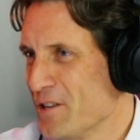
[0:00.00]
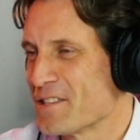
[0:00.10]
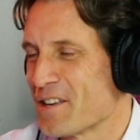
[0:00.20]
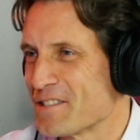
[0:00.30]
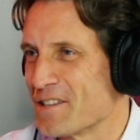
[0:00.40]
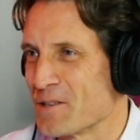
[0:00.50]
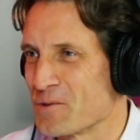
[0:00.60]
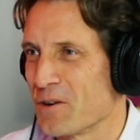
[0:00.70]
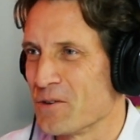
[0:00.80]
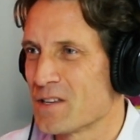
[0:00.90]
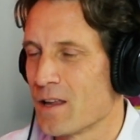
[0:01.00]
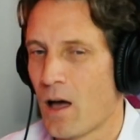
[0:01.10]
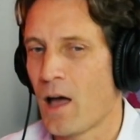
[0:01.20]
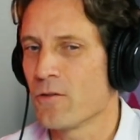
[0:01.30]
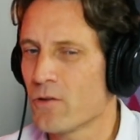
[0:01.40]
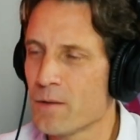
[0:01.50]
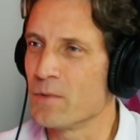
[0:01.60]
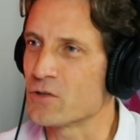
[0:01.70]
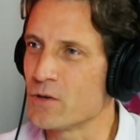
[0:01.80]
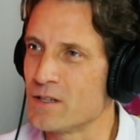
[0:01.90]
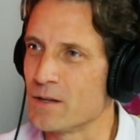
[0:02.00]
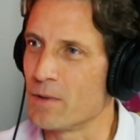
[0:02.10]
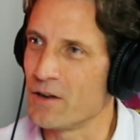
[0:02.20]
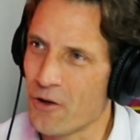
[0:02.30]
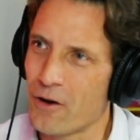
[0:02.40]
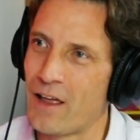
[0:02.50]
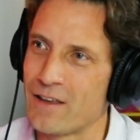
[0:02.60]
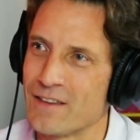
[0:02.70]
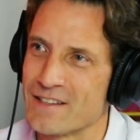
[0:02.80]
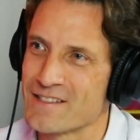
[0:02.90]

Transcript: discussed this as well. You said, I've already been treated, but not like this.